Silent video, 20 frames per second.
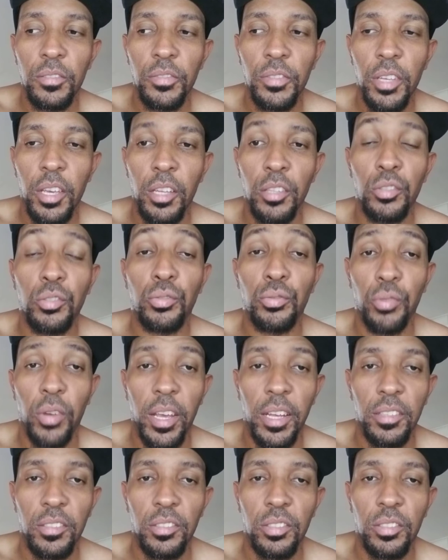
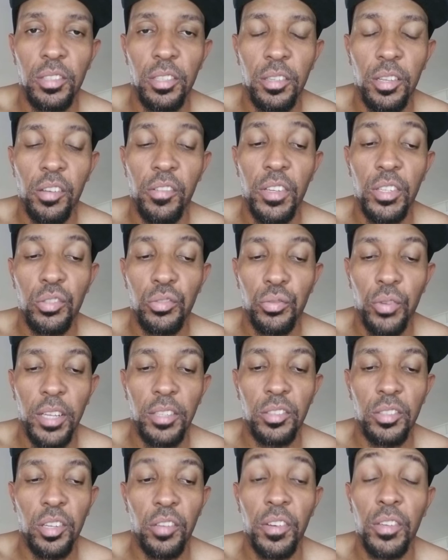entrenched. They're
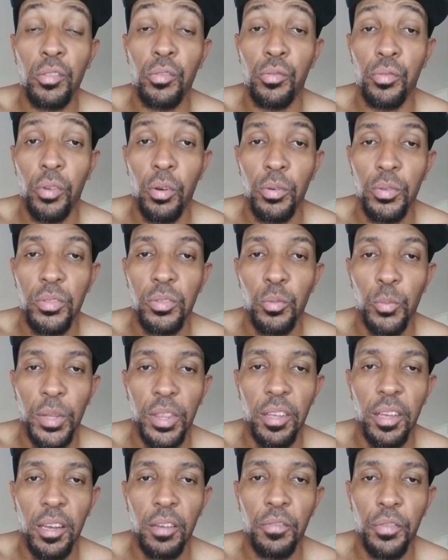engrossed
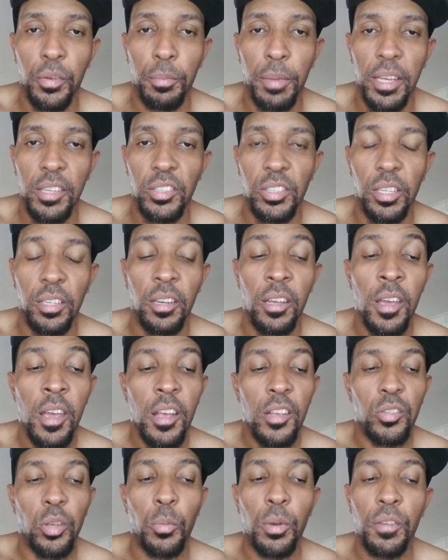with information.
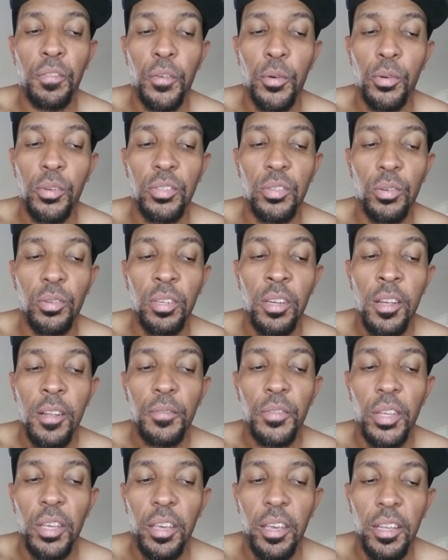So I want to focus on
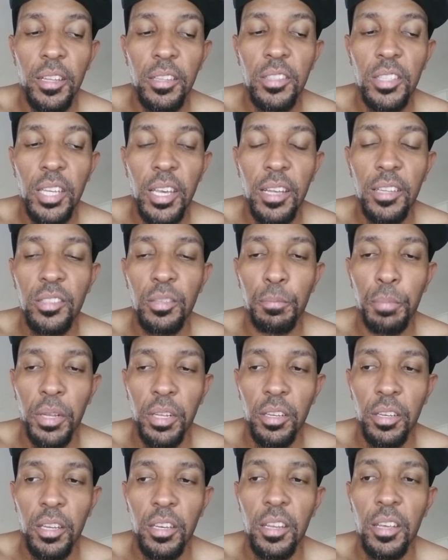the
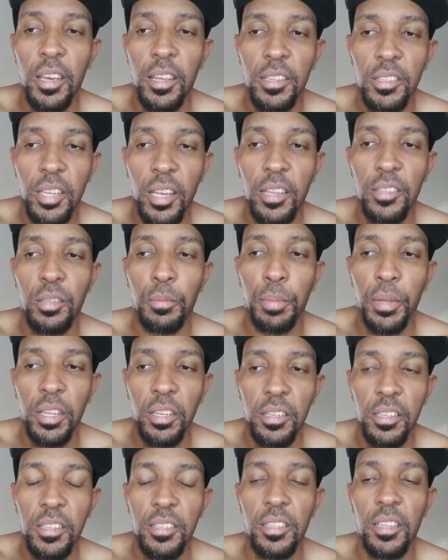intangibility. The
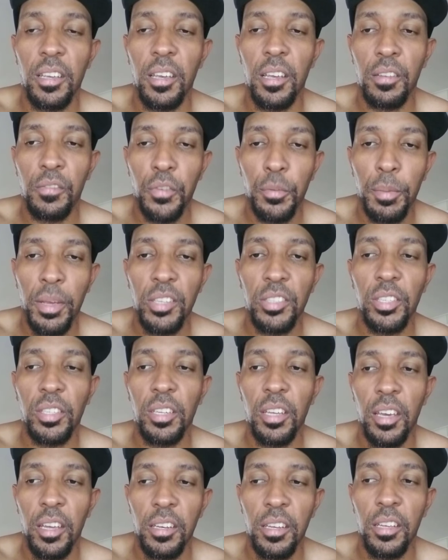intangibility is the
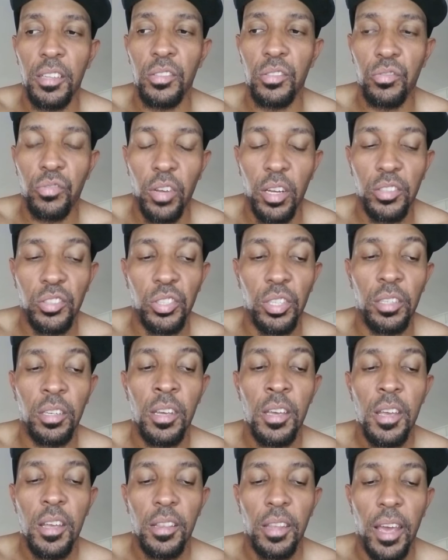information and instruction
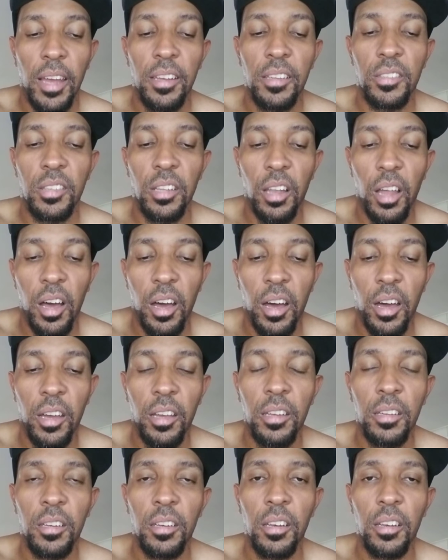that is
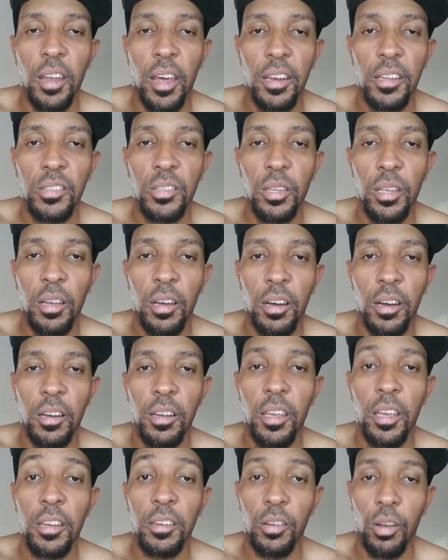
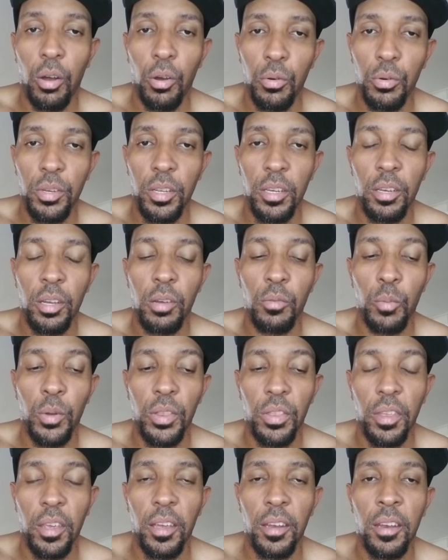encoded
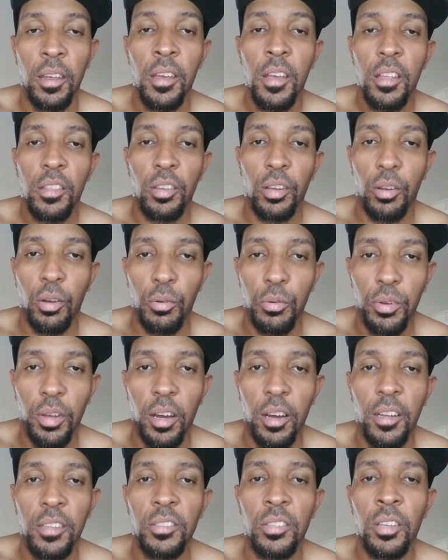within the
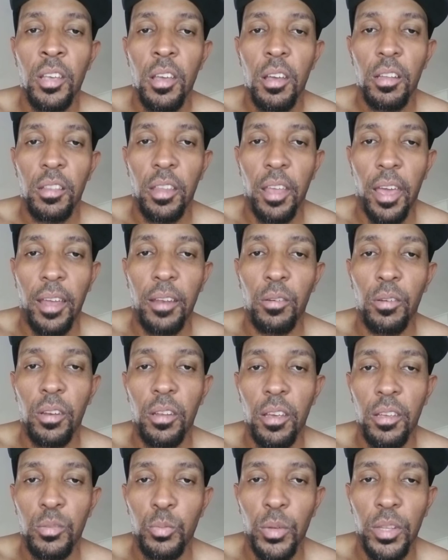codons, that
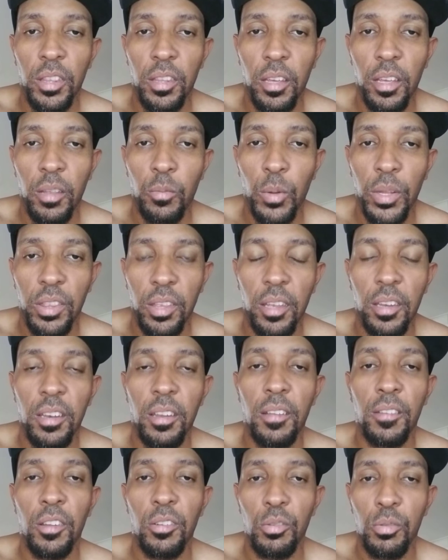is
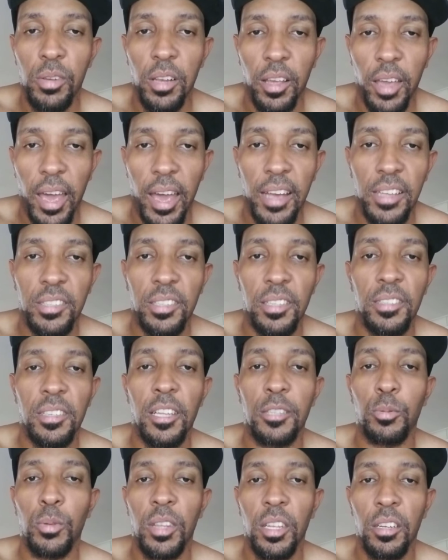within the nucleic acids,
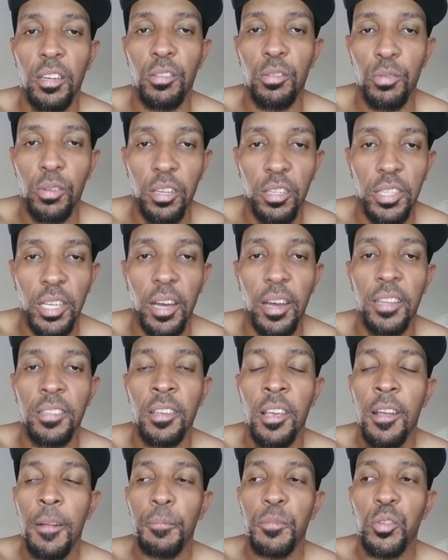that's within the nucleotides.
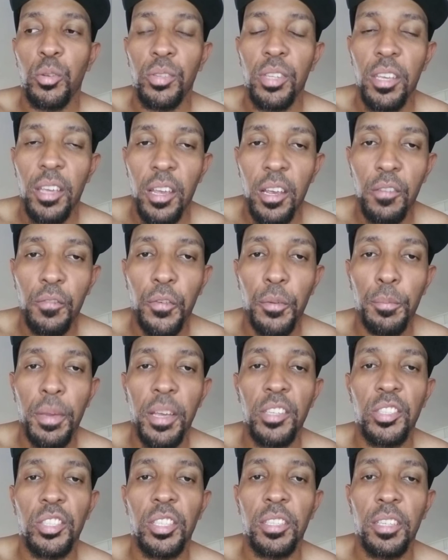So the
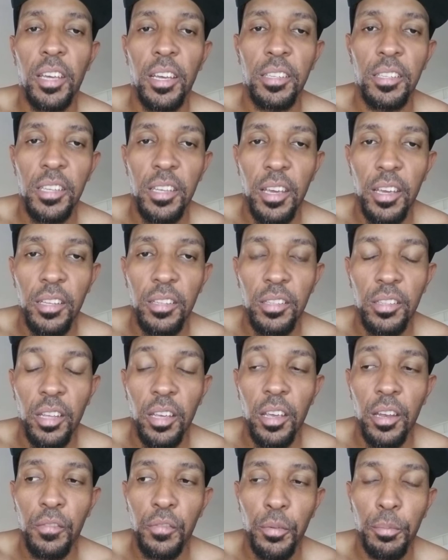information and the
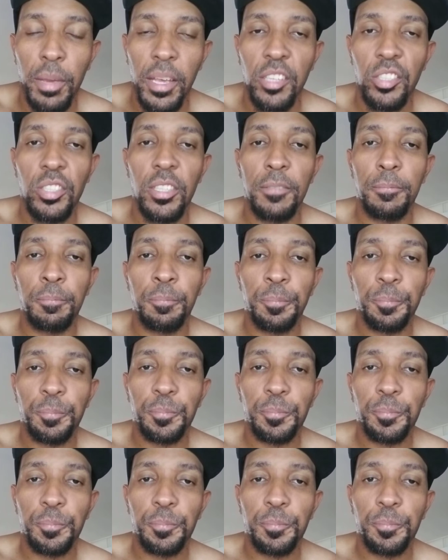information,